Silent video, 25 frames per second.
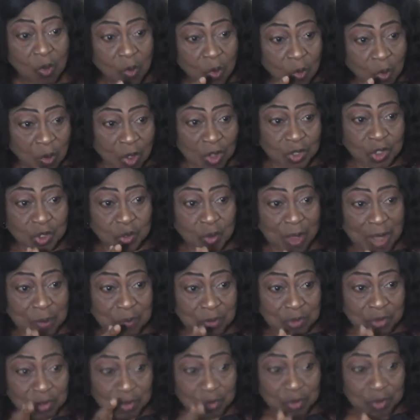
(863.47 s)
Once we're
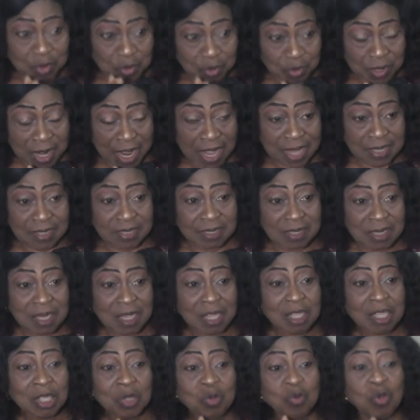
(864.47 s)
able to do that,
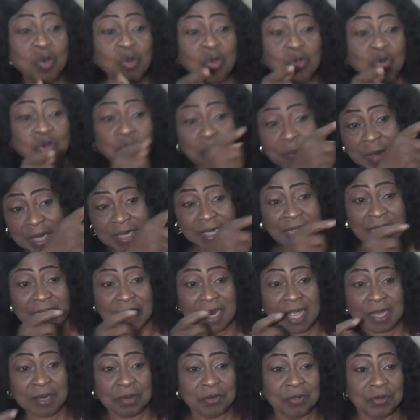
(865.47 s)
we will do better
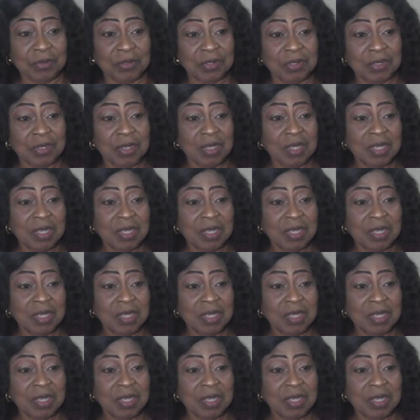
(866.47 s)
than those